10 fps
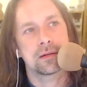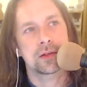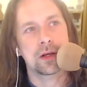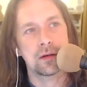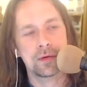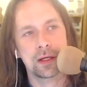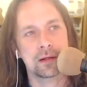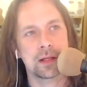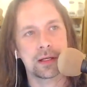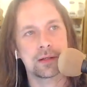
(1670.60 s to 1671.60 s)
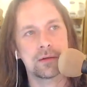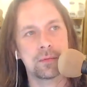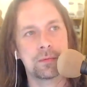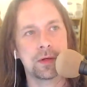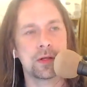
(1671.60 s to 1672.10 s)
solving, like you
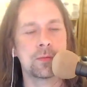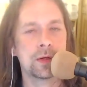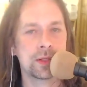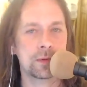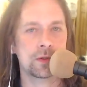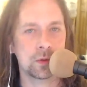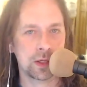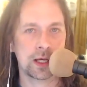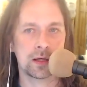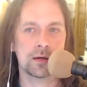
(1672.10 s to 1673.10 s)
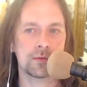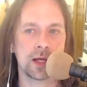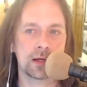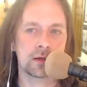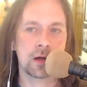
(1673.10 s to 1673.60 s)
know, you build up a toolkit of
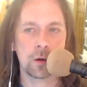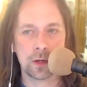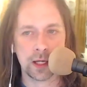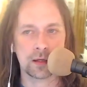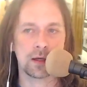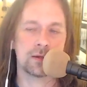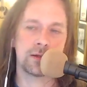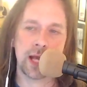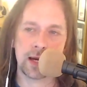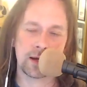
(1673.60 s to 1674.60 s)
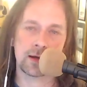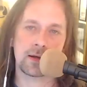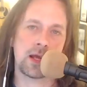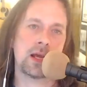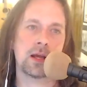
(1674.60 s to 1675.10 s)
like coding and
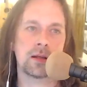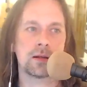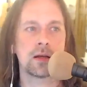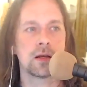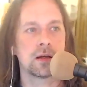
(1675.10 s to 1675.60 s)
data and